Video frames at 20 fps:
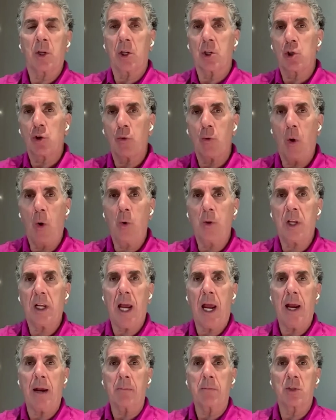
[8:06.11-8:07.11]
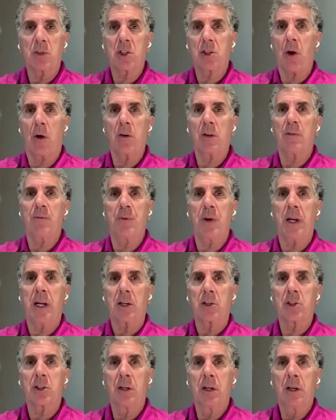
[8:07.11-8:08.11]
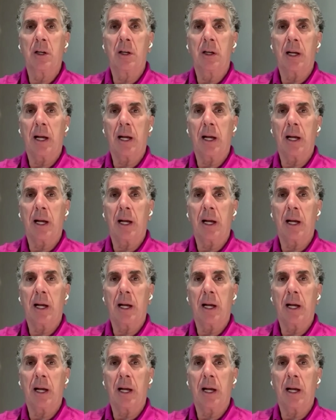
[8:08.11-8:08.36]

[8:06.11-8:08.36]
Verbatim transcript: controlled the game, start to finish.